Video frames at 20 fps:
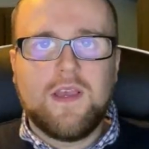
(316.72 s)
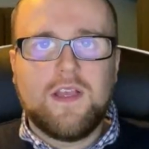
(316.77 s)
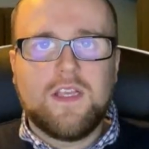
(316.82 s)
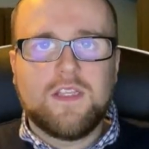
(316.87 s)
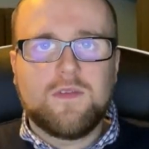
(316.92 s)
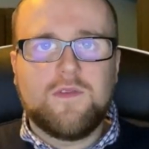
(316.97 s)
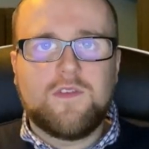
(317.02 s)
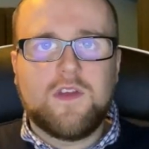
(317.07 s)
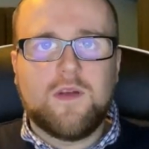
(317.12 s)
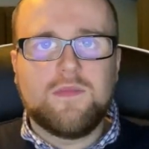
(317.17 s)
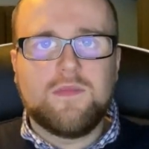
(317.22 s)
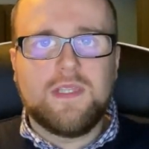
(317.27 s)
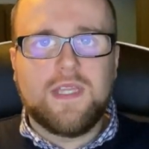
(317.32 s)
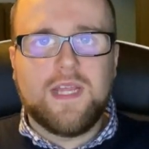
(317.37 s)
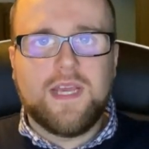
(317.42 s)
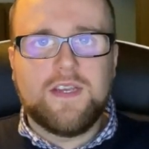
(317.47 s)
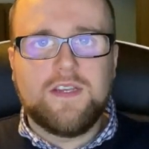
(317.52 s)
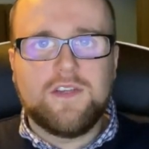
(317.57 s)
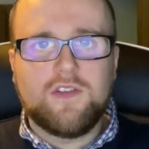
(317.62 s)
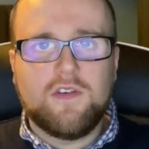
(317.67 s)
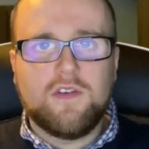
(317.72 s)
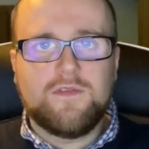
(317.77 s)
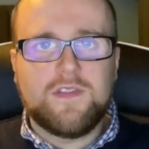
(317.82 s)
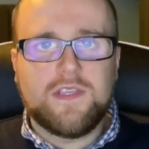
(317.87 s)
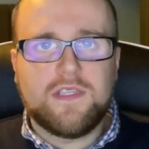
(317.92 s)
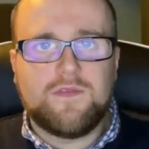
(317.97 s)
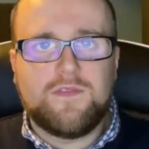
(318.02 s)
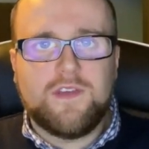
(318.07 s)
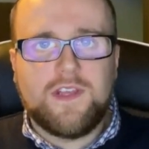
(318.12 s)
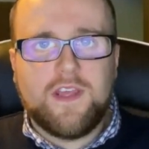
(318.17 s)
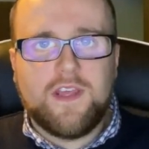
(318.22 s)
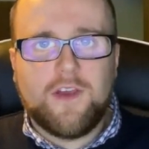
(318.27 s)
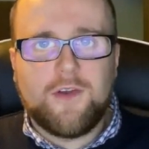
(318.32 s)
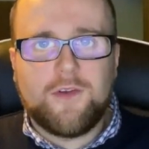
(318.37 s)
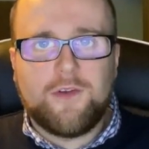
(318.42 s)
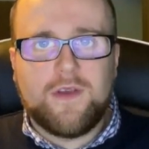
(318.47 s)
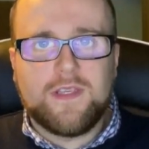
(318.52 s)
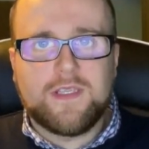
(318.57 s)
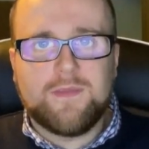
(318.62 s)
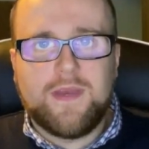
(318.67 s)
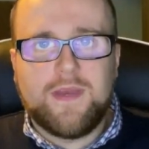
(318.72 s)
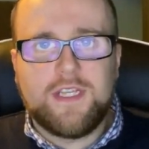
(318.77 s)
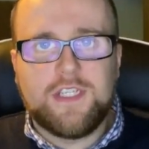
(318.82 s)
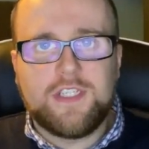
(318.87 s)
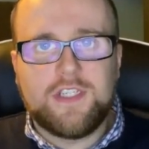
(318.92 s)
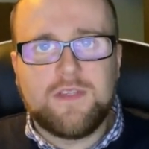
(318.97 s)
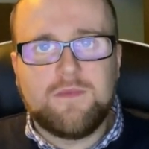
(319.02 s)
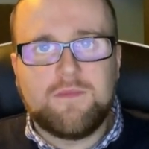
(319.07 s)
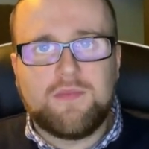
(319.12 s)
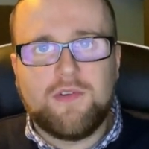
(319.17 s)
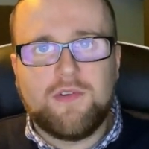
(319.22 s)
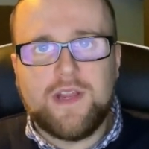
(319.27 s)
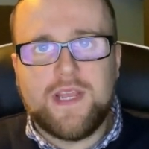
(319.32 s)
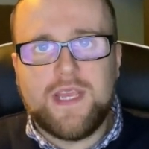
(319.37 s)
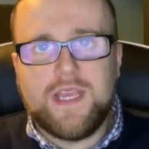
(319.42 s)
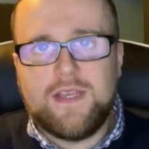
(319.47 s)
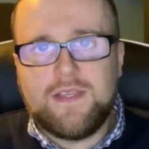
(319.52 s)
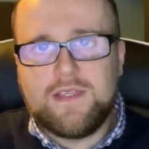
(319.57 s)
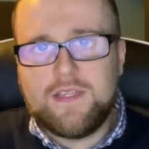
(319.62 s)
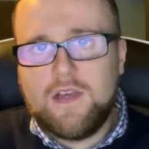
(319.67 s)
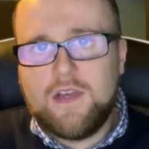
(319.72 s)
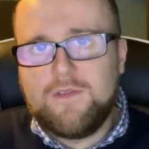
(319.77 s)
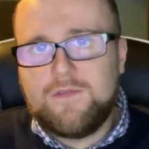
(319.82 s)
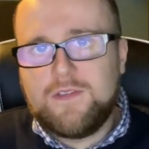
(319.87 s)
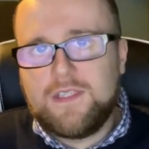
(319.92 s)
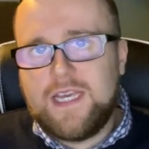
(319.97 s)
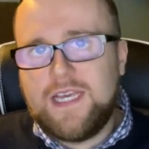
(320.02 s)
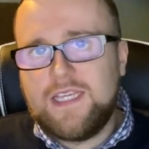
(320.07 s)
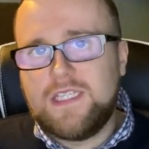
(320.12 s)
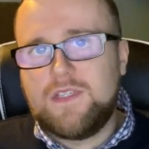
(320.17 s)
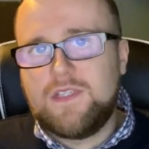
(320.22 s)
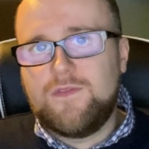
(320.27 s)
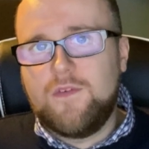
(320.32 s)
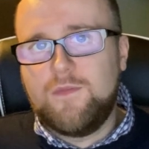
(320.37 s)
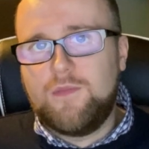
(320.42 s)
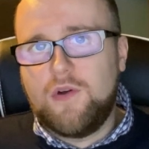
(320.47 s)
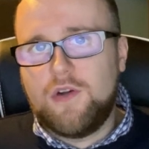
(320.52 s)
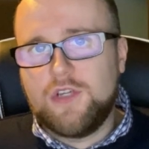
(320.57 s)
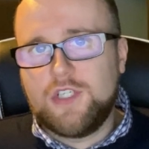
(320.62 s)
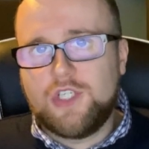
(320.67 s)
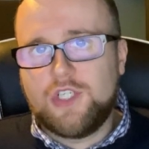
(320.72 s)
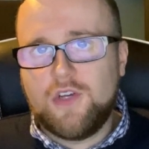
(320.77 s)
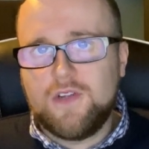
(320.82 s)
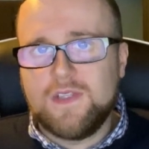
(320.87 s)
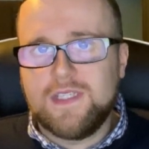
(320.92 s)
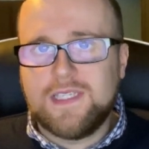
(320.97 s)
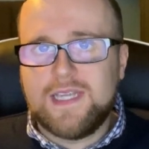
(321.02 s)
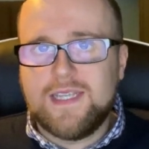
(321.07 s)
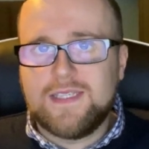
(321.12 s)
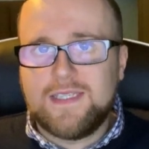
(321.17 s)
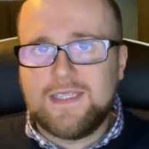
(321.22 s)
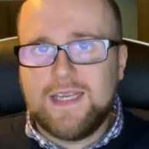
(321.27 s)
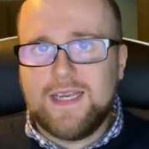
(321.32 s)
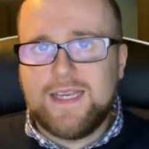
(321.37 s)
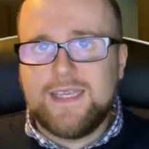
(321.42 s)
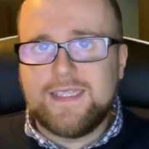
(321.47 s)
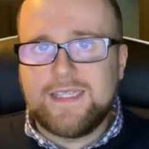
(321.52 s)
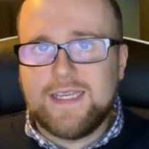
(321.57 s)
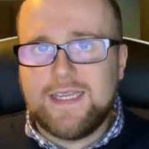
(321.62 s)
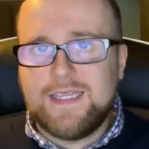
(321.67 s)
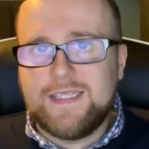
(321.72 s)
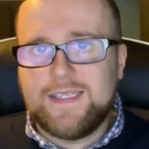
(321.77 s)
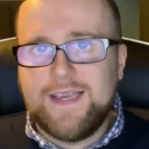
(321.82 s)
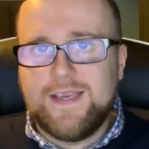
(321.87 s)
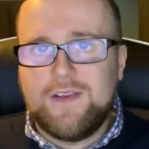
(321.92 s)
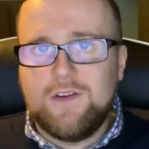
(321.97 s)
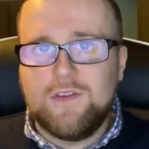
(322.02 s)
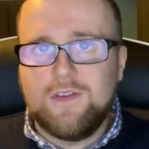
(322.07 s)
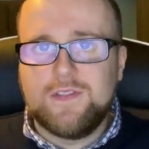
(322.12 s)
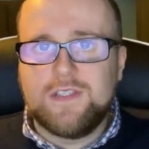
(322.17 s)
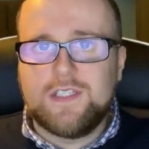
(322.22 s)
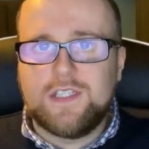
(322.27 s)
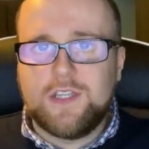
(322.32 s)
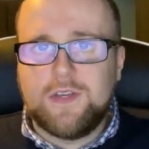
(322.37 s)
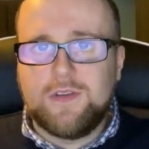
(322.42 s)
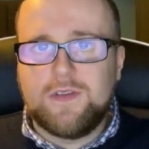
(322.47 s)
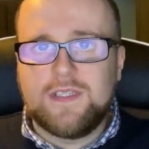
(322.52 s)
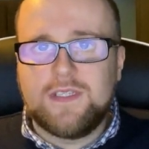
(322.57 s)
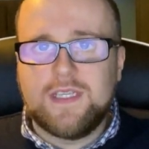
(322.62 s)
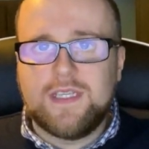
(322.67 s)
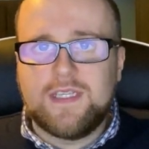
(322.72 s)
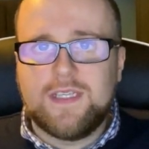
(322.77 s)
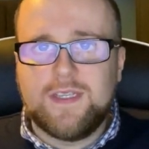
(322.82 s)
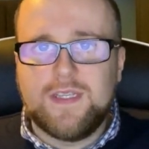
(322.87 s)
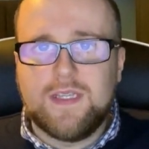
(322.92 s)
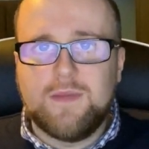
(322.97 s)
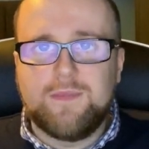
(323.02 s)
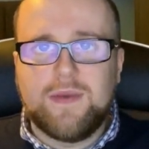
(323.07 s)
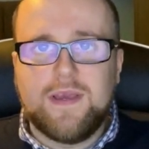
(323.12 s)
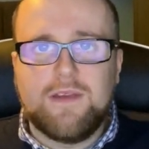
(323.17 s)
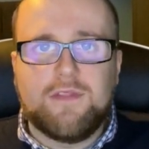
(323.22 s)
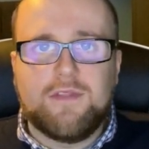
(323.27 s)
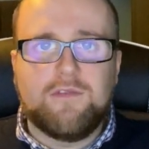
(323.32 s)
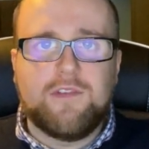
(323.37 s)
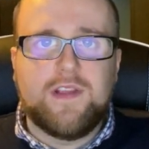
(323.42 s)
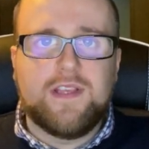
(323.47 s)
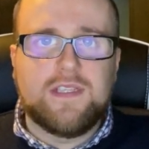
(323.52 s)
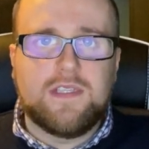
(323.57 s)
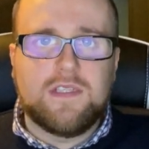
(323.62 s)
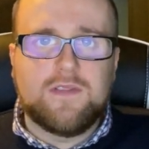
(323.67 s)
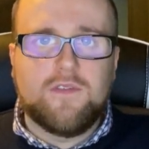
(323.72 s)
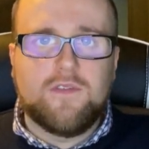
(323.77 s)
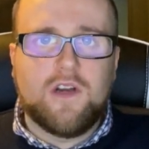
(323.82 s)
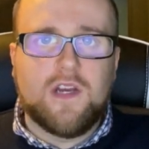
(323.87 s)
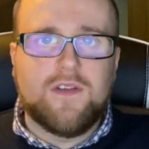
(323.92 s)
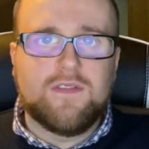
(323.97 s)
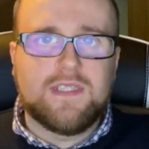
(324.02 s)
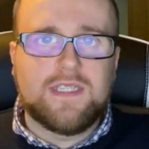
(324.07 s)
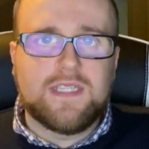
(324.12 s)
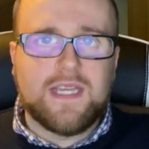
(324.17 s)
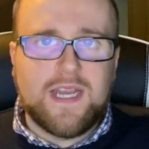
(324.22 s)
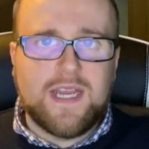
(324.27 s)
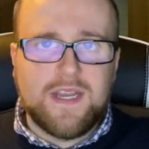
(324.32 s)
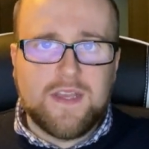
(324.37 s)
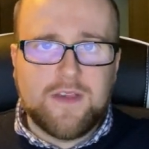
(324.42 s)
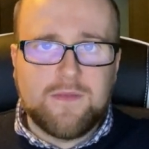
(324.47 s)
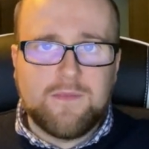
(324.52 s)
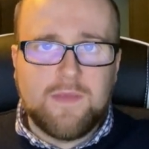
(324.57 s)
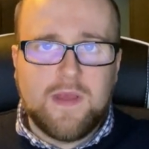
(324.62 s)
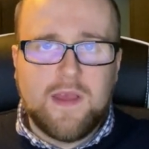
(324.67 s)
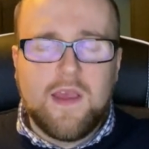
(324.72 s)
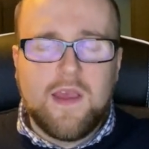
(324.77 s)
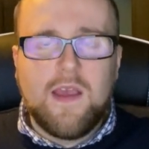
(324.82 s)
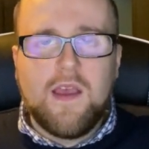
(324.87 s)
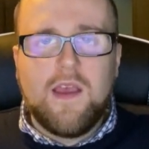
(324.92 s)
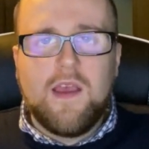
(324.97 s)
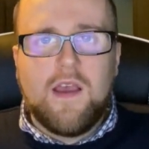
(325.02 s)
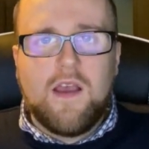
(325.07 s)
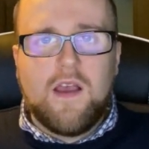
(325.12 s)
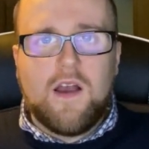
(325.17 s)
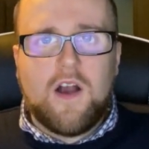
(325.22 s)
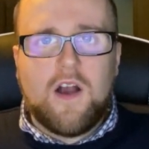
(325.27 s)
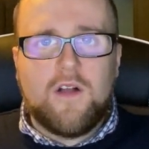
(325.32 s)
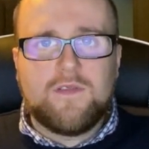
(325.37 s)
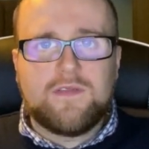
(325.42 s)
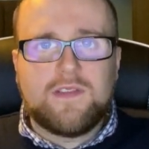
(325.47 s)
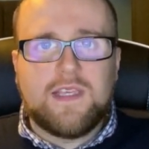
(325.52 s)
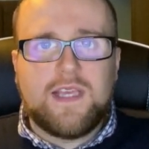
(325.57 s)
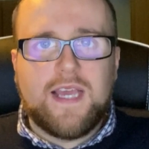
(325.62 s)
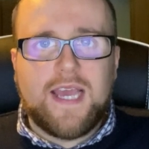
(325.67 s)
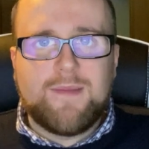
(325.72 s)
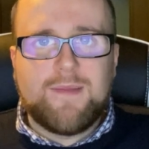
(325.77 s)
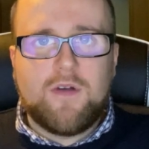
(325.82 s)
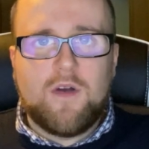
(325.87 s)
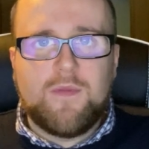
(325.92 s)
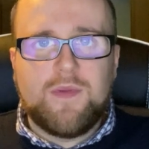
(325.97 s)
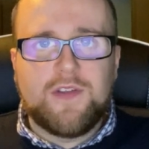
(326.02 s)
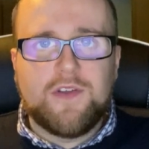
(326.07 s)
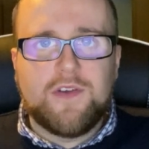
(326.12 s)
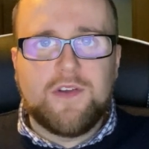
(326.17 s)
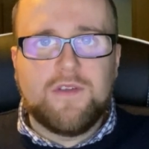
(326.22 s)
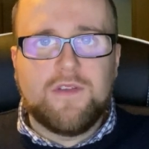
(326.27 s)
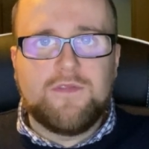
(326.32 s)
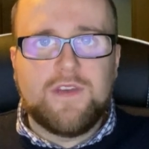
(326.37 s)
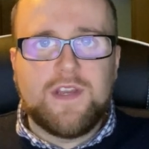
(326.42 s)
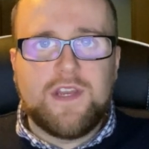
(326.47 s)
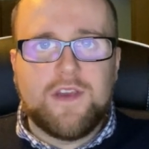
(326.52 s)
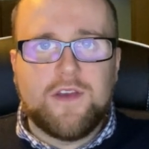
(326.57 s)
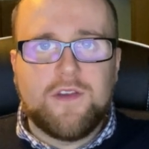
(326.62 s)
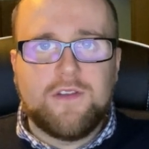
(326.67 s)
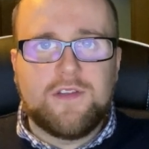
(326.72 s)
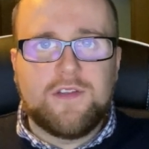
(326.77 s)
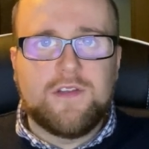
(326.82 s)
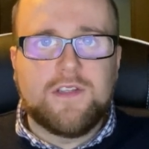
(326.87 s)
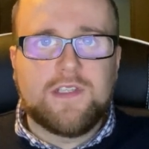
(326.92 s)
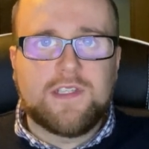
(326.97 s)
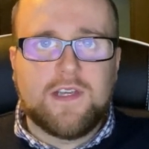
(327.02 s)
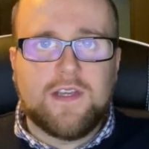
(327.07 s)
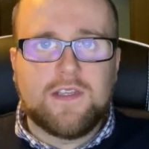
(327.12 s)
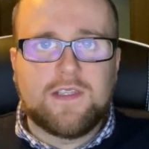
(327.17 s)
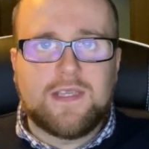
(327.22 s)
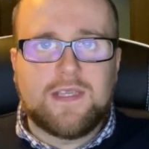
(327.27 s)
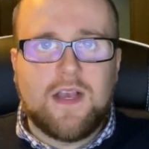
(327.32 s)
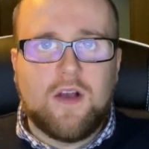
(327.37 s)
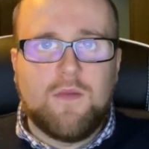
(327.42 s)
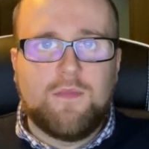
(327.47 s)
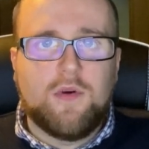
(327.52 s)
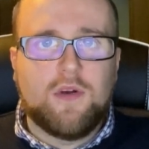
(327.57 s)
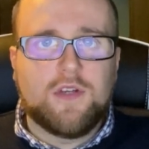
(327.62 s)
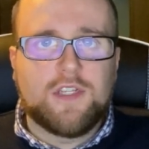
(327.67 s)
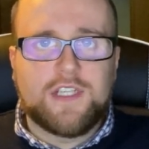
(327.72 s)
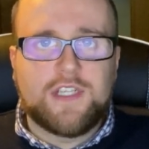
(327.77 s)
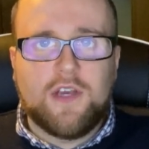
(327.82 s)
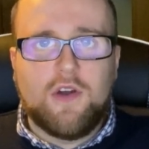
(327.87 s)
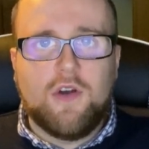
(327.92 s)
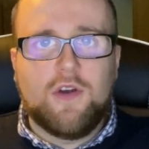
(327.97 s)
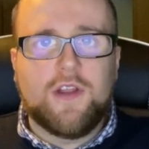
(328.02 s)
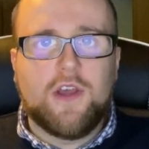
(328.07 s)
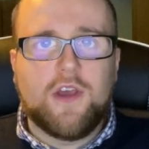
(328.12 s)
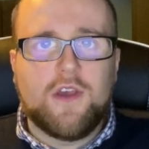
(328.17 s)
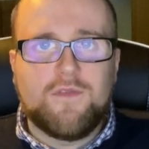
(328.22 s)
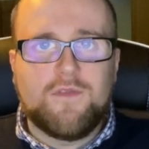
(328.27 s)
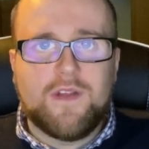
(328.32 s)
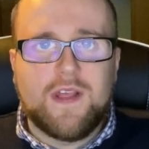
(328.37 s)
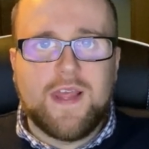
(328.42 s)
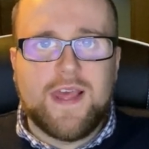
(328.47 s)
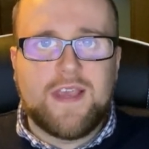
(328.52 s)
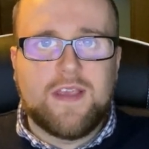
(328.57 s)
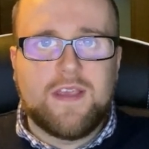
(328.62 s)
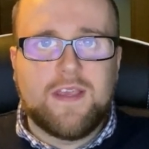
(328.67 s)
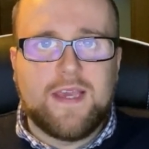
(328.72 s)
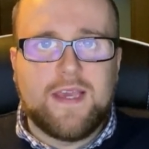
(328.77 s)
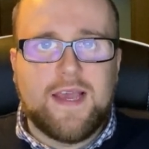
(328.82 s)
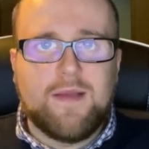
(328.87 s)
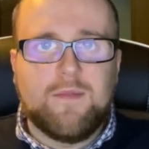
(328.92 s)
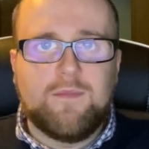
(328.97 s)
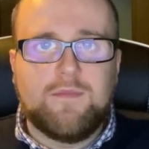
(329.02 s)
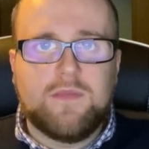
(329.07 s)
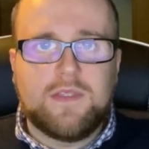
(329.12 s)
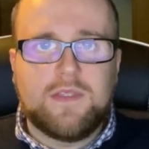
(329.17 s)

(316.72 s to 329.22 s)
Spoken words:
So we've come to the end of this video. As I mentioned, pretty tough test for Posh on Saturdays. They take on Stoke City at the Bet365 Stadium. After the game, I'll be doing a video to discuss how Posh get on. Hopefully they can get